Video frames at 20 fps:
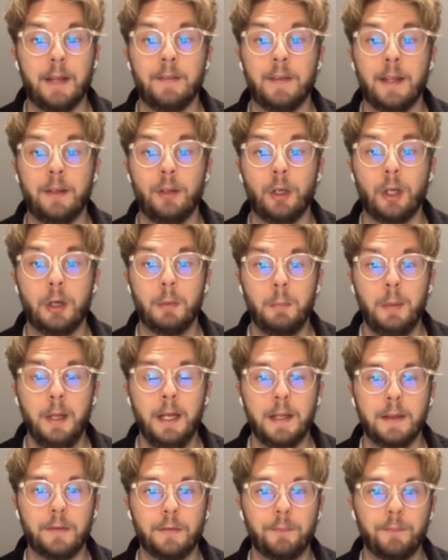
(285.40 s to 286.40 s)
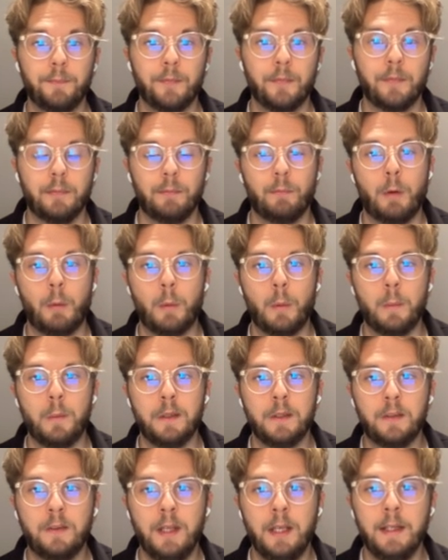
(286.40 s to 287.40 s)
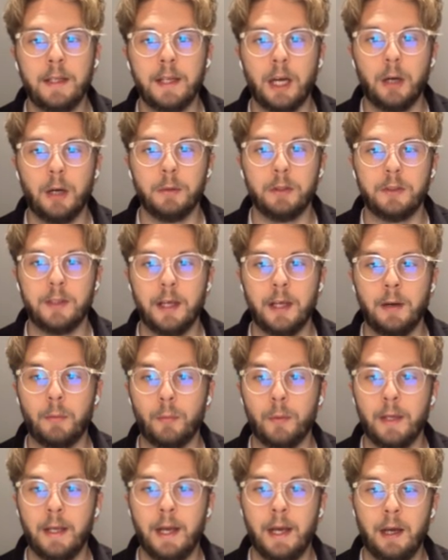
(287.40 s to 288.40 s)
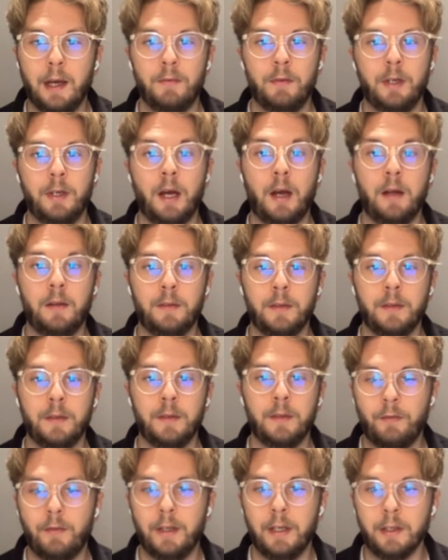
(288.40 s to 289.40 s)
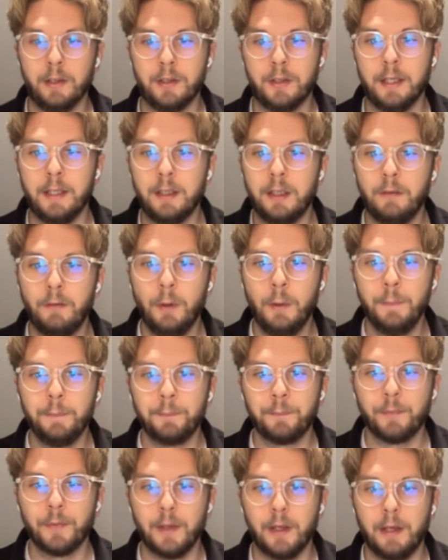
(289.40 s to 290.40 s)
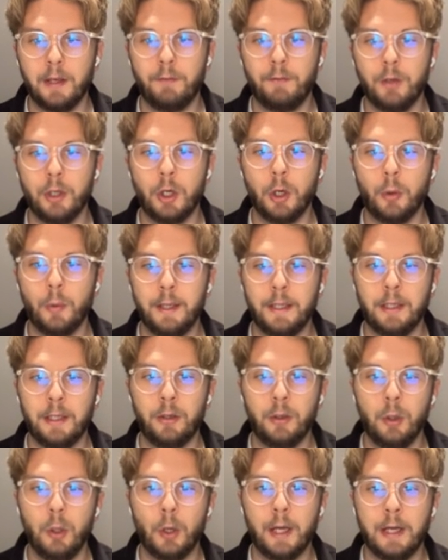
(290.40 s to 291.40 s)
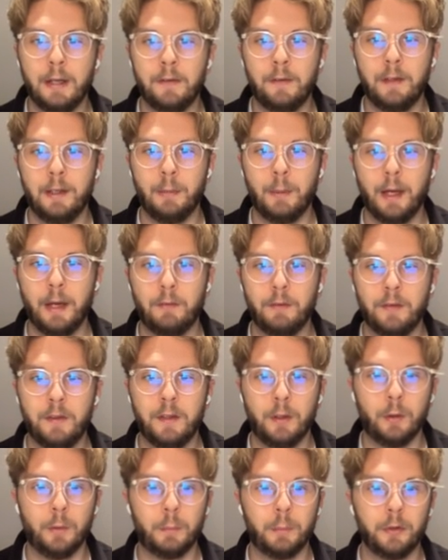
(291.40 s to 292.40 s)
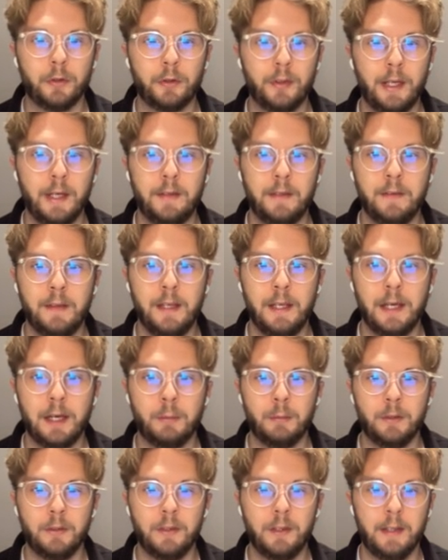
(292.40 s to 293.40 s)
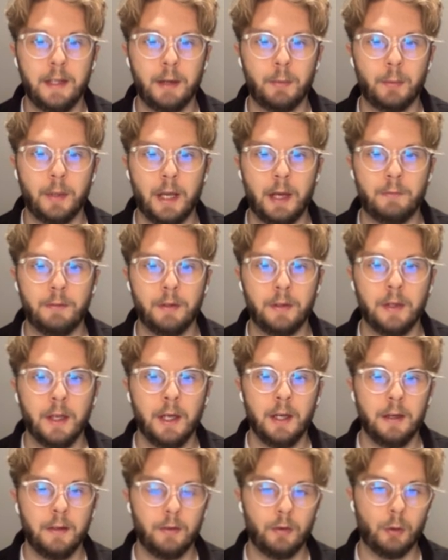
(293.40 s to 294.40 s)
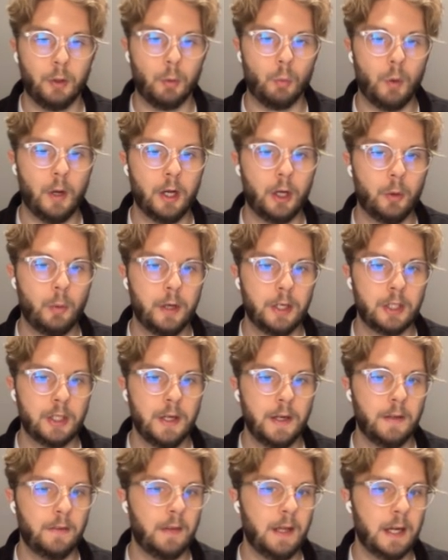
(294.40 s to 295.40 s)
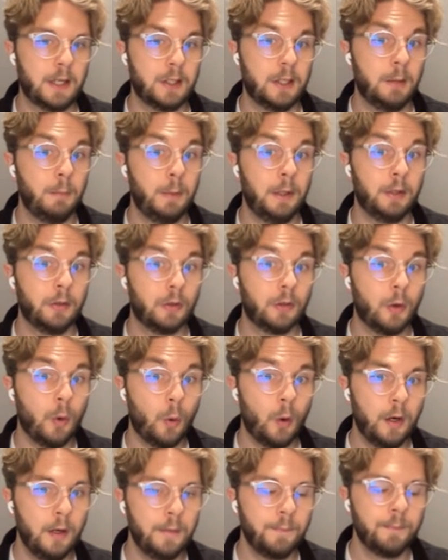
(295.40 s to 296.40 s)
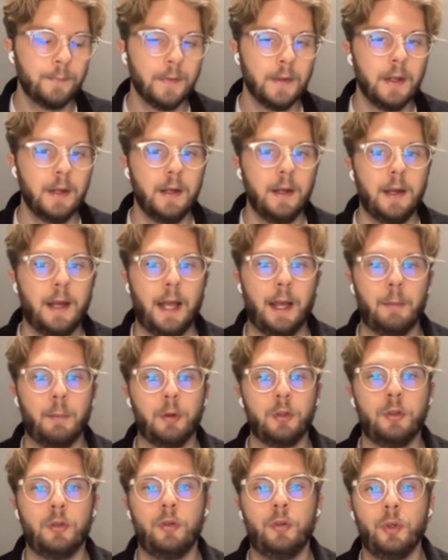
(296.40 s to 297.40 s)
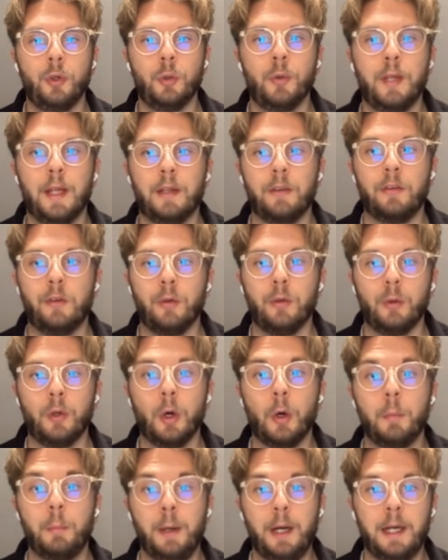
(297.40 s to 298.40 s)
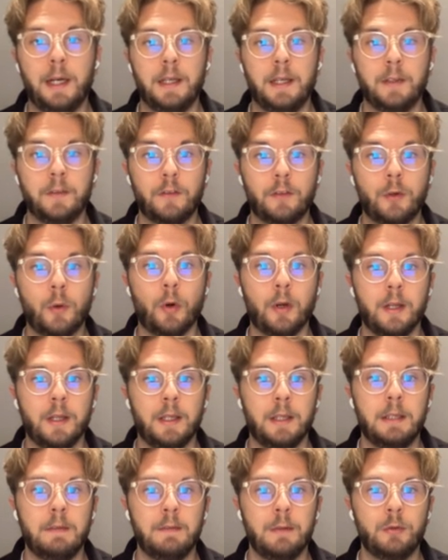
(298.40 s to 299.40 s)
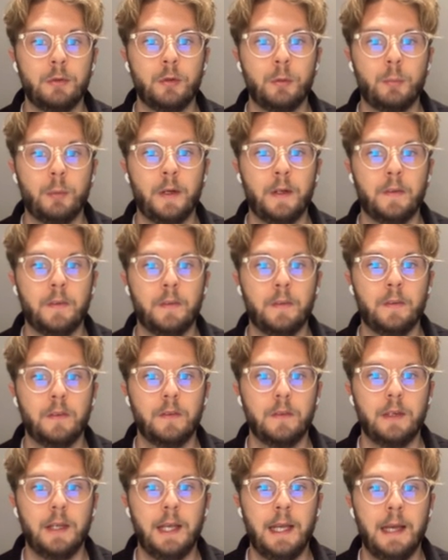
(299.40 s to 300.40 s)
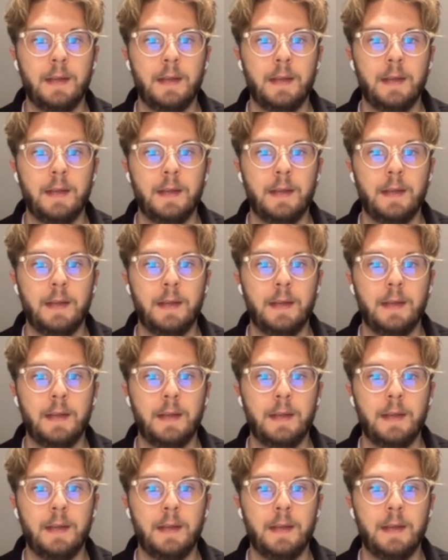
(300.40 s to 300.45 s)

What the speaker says: and then you complete it. What we will see now is that we have an unfinished interview. If you go in and you look at it, see we have 0% here. We see that it's only one question that's actually been scored. And what you do then to go back and score the interview is to press